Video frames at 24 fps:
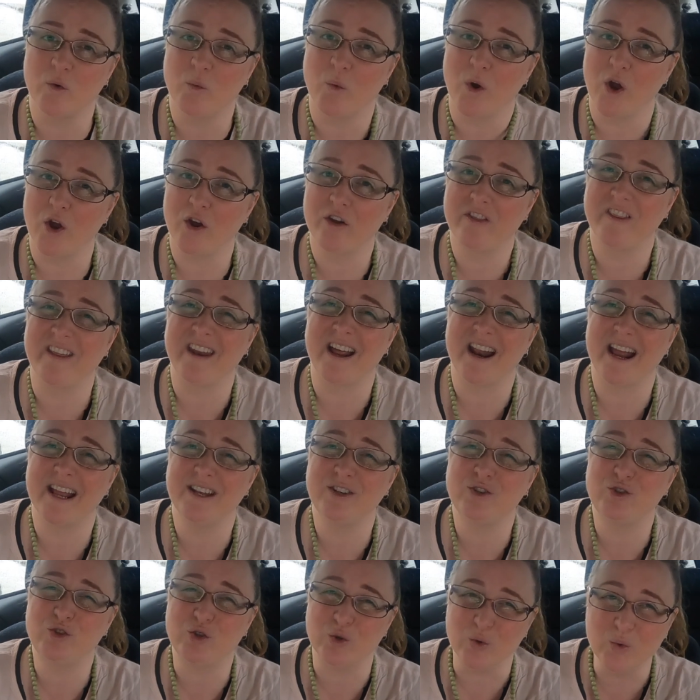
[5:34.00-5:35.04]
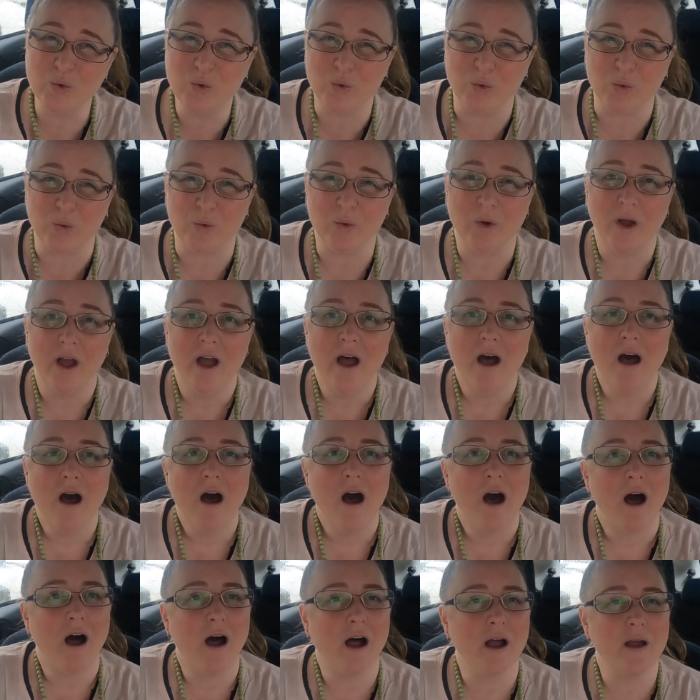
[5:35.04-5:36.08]
the work that I do.
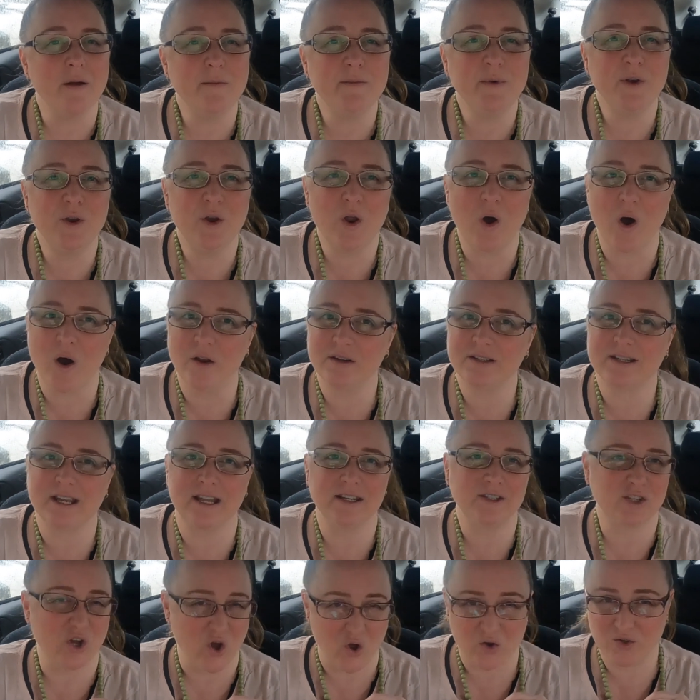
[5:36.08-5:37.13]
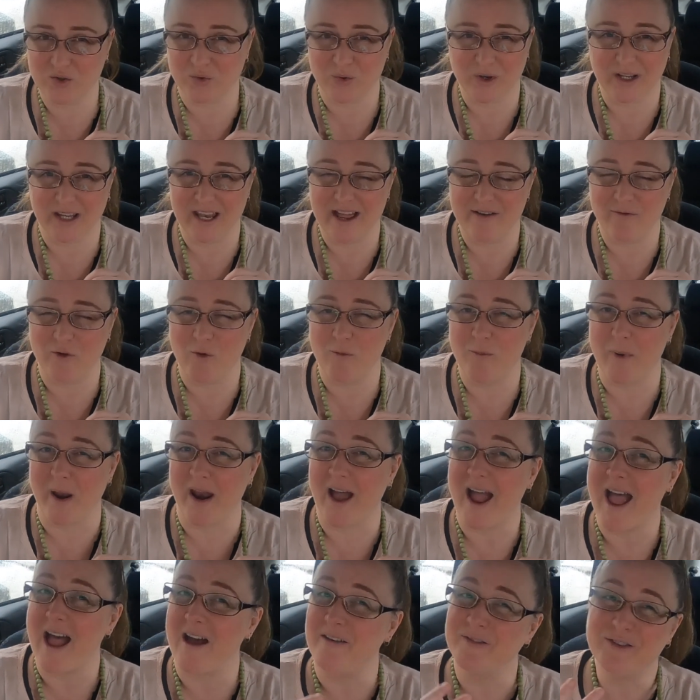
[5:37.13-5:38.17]
I'm not a doctorate level, but
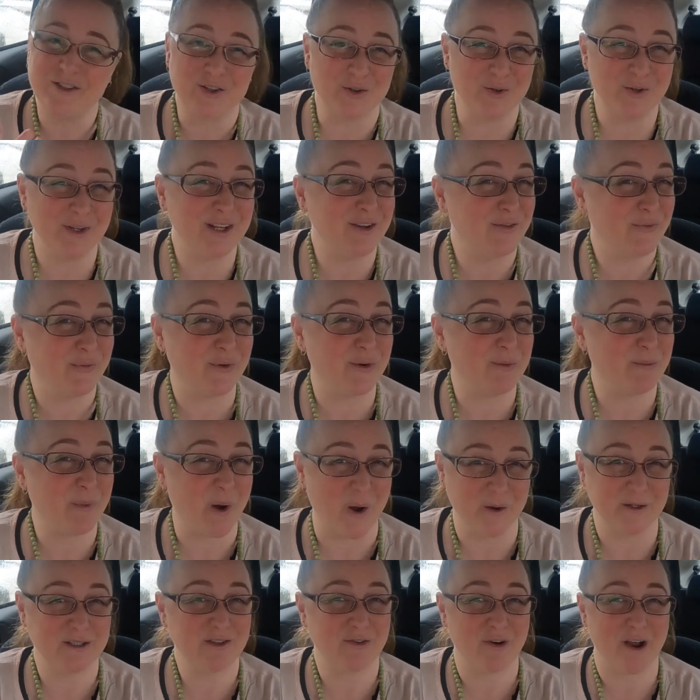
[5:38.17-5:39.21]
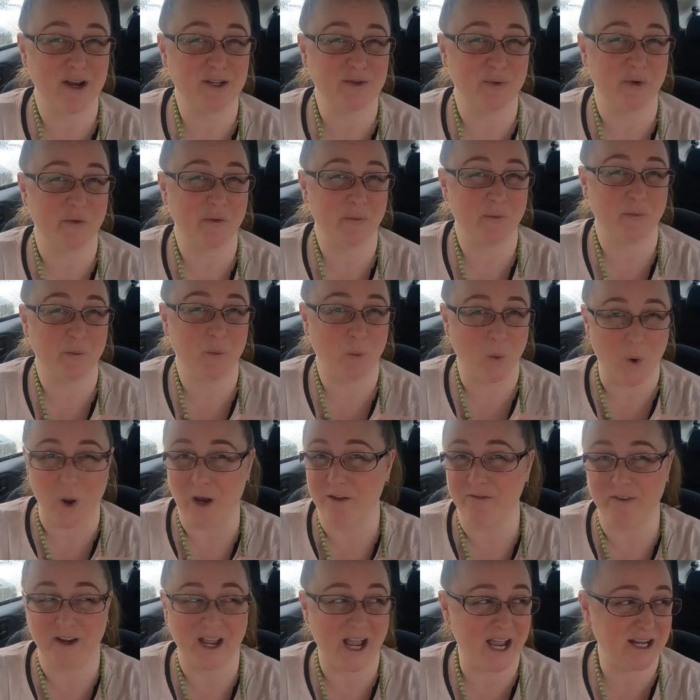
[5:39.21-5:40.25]
I have 2 different postgraduate
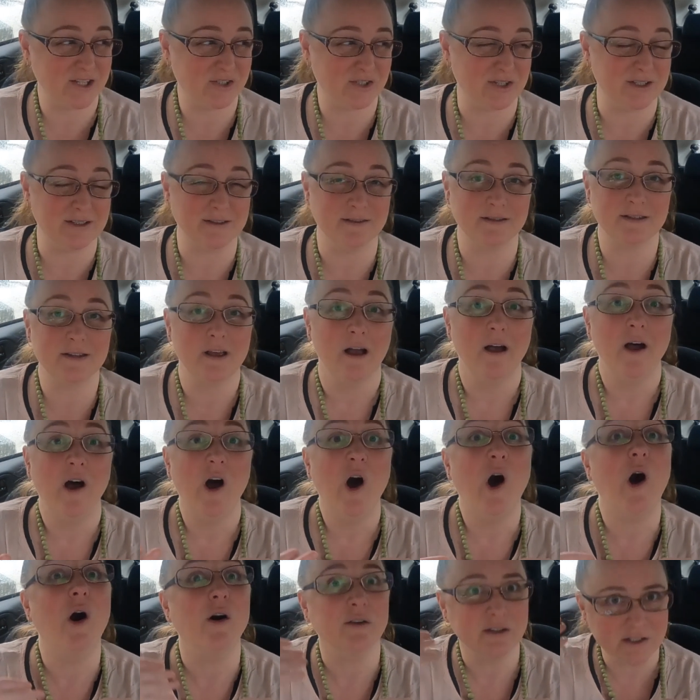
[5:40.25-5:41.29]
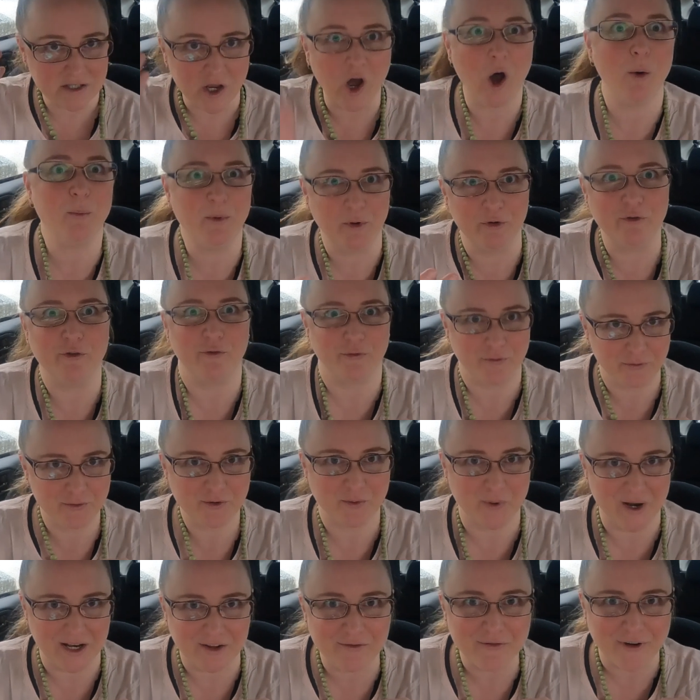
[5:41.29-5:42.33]
qualifications on top of
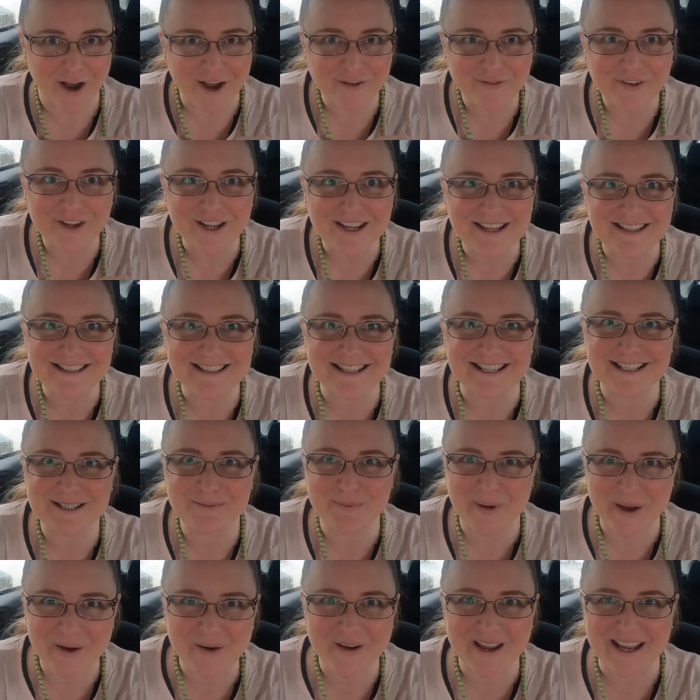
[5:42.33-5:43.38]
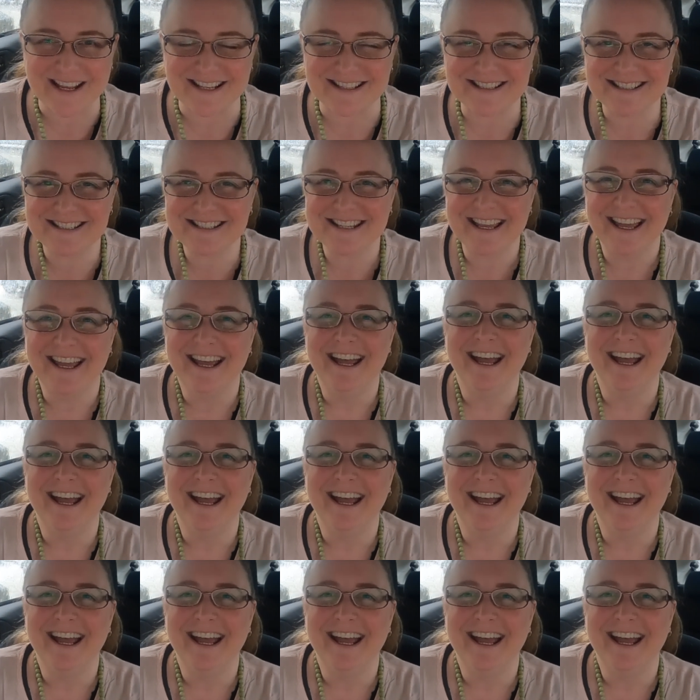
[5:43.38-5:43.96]
25 years experience.